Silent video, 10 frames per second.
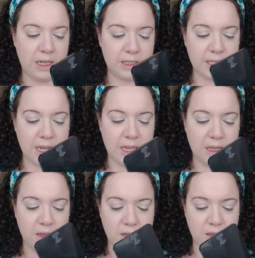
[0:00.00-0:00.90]
It's
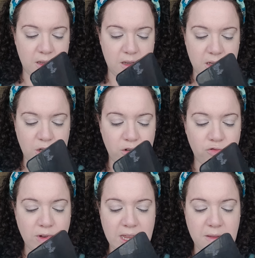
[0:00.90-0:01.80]
a
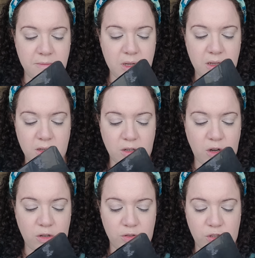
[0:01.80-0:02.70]
cream
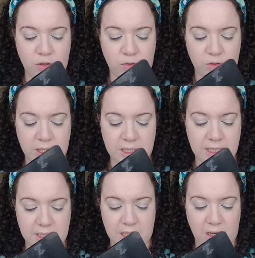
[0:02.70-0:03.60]
contour.
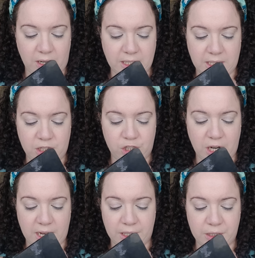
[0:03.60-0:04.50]
This is the lightest
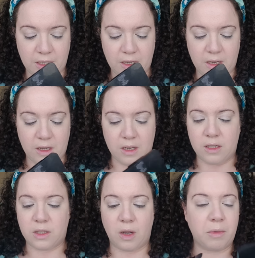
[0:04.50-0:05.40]
shade.
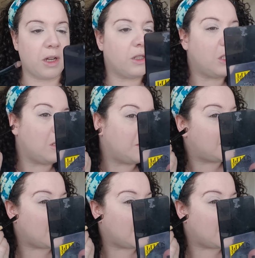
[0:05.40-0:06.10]
So I'm going to use